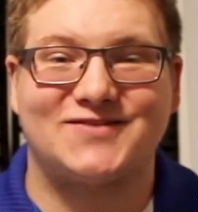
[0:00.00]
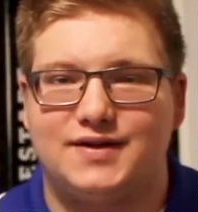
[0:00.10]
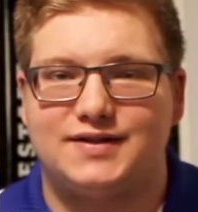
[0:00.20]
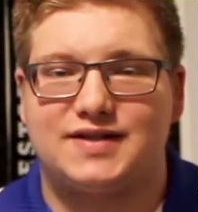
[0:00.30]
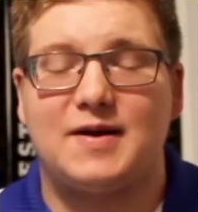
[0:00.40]

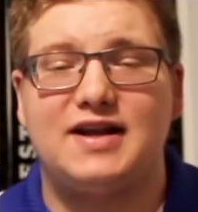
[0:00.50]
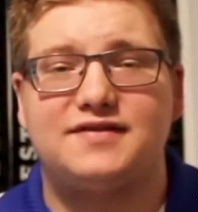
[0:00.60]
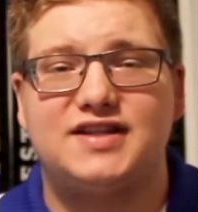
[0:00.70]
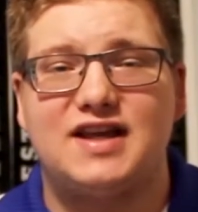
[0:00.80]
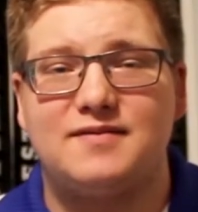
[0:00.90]
Despite
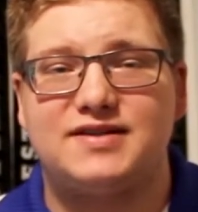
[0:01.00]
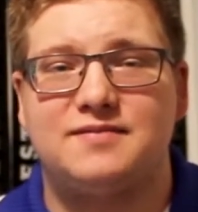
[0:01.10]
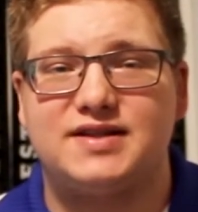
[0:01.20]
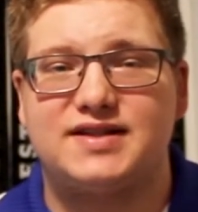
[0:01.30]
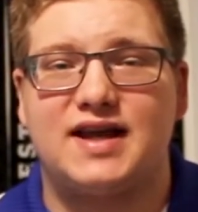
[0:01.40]
FC Edmonton
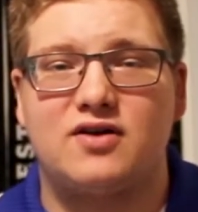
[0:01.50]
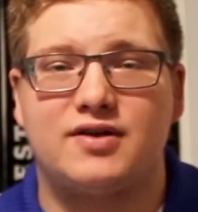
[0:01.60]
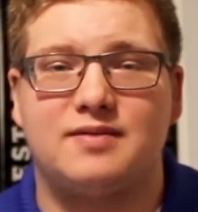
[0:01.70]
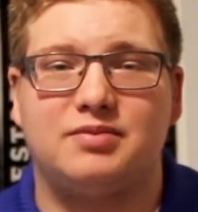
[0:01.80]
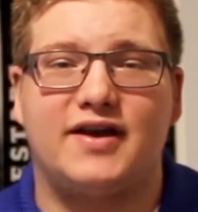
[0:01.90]
missing out on
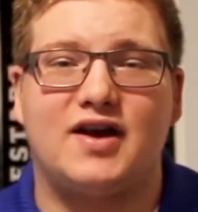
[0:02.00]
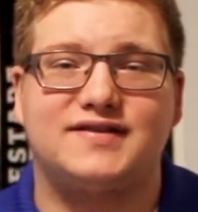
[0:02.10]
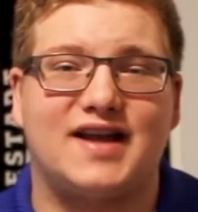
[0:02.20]
the playoffs,